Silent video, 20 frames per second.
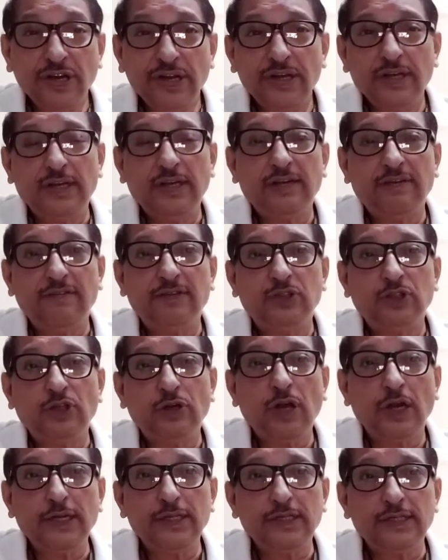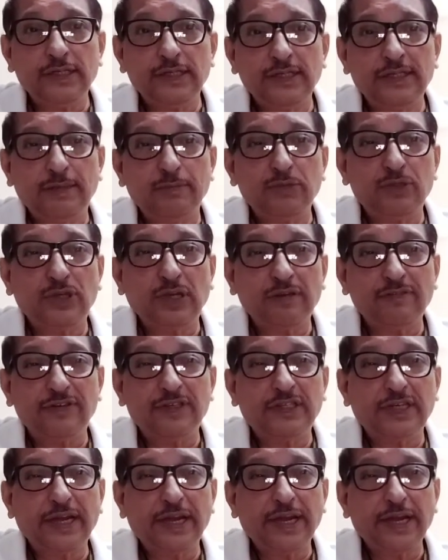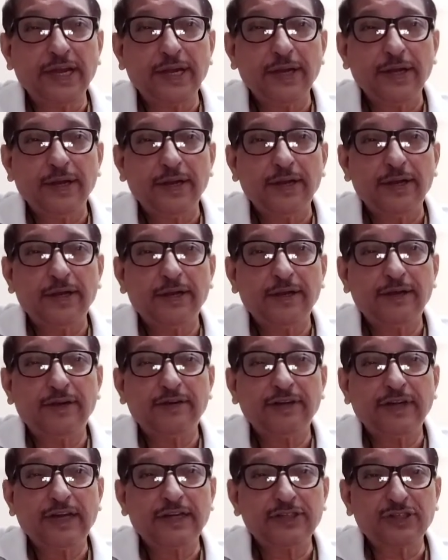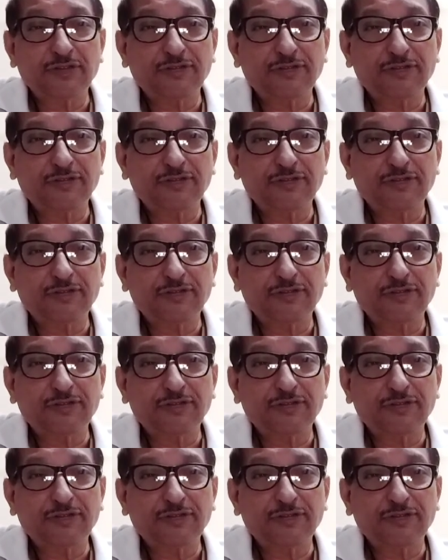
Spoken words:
He visualizes himself as